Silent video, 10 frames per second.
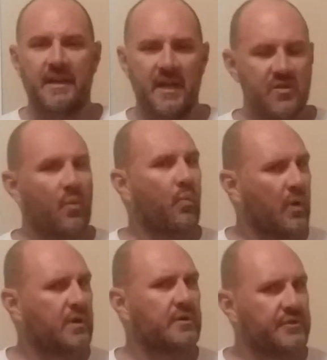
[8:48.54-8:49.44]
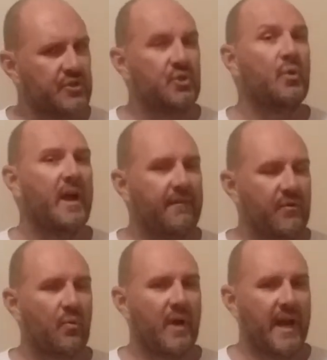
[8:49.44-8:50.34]
and the workers do have the
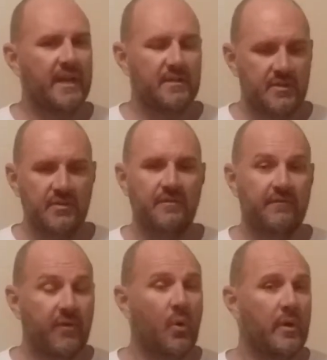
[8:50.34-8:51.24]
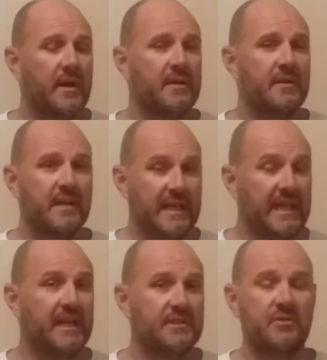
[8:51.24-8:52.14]
right to vote
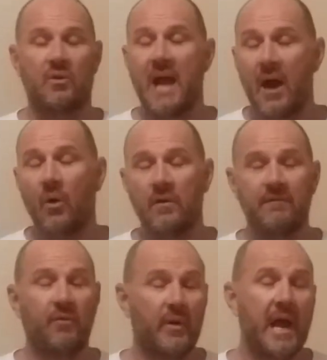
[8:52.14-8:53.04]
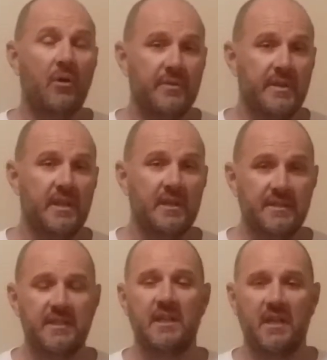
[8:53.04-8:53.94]
against or vote out the
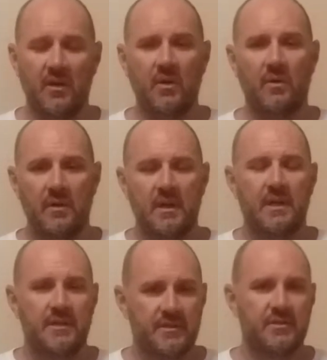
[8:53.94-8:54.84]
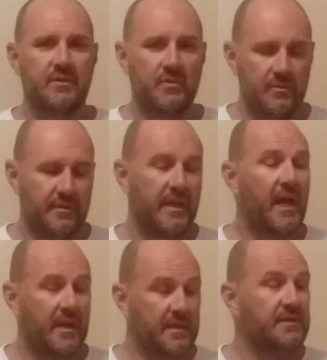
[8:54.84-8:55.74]
CEO. So yeah,
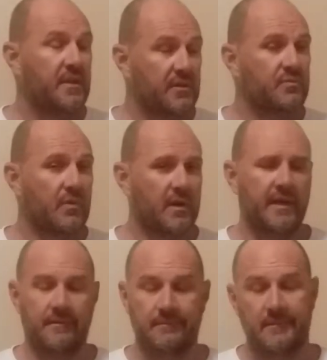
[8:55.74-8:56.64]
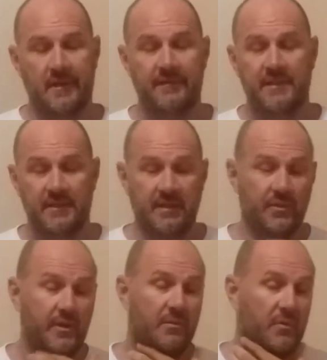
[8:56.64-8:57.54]
it does work, and obviously
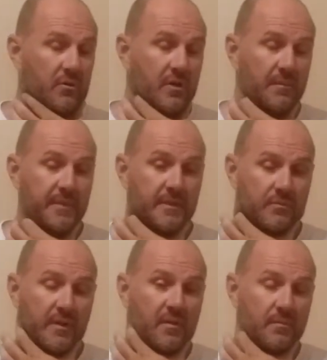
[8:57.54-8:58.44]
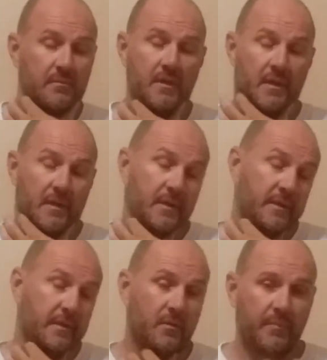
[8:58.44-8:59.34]
Toyota Motor Company is one of
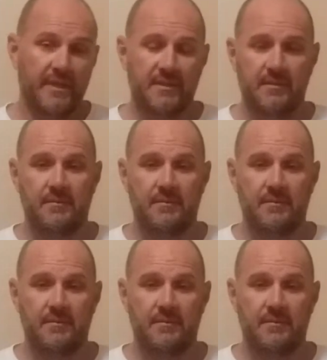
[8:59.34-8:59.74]
the best